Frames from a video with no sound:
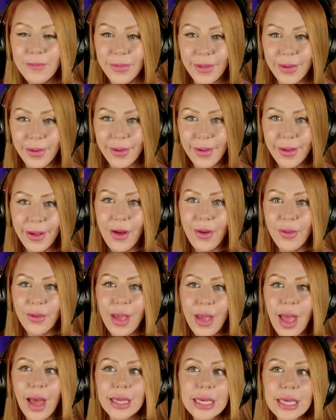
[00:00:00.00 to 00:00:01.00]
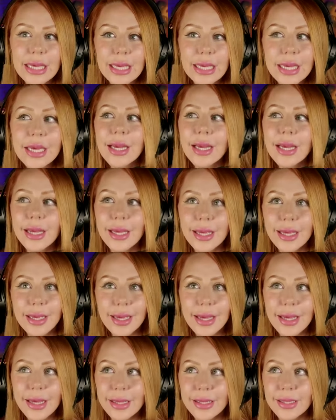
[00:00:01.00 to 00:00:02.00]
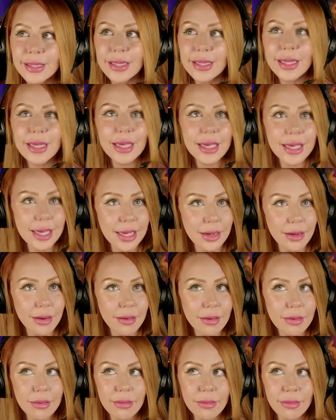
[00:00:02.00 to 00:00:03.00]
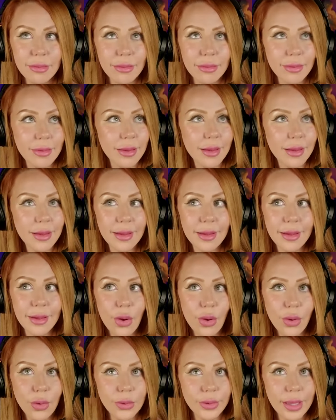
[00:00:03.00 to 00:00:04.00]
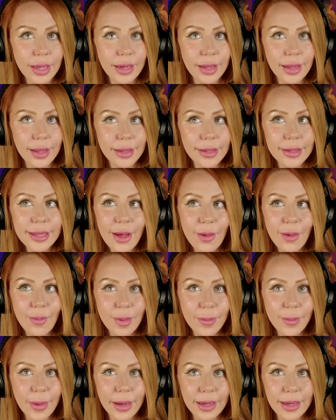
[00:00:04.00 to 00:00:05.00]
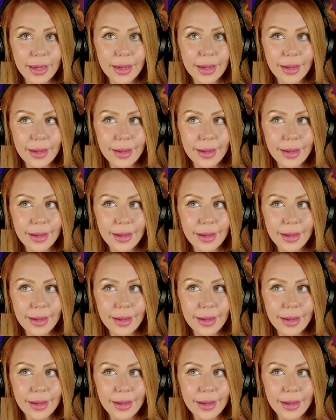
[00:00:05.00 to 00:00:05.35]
There you go. Yeah, he is here. Hold on. Tell me, buddy.